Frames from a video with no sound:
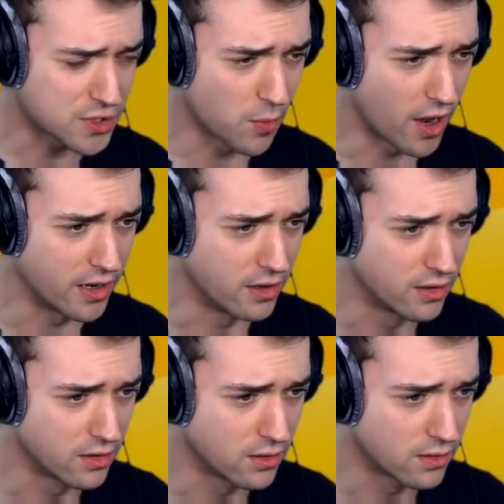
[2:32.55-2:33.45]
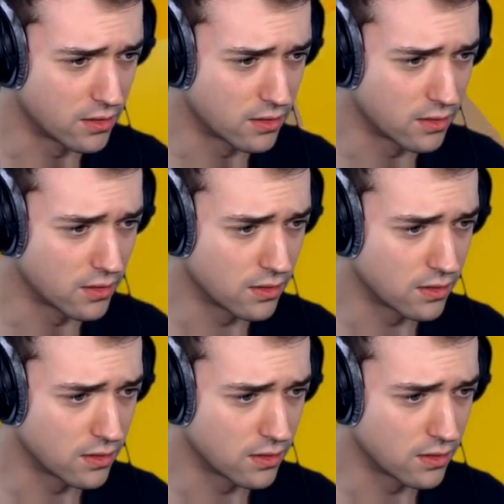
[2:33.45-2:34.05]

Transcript: one. I